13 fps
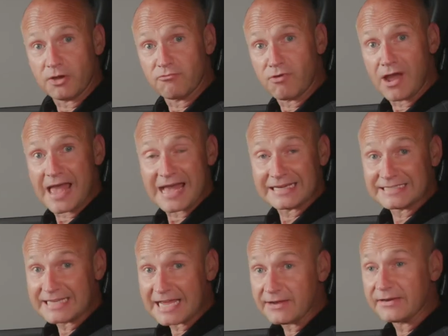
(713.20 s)
right
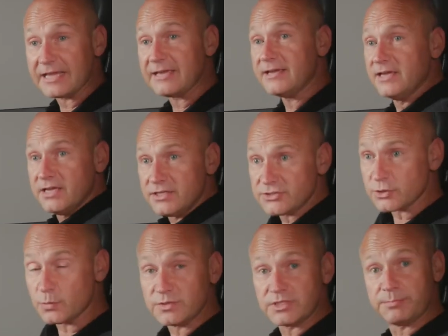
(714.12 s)
hand down here
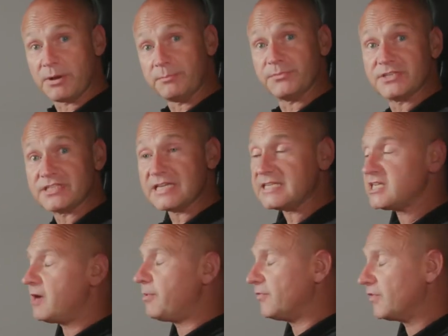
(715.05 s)
to pump the seat
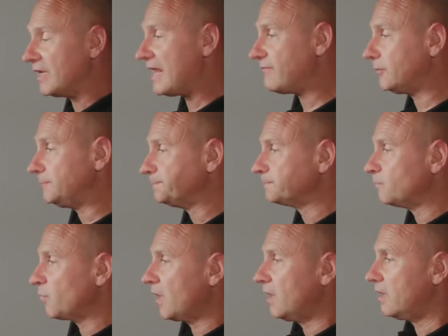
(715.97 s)
up on the level.
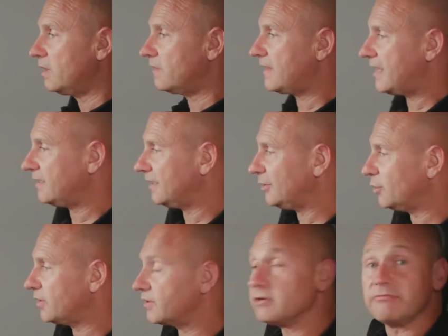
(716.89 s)
Then I'd look at the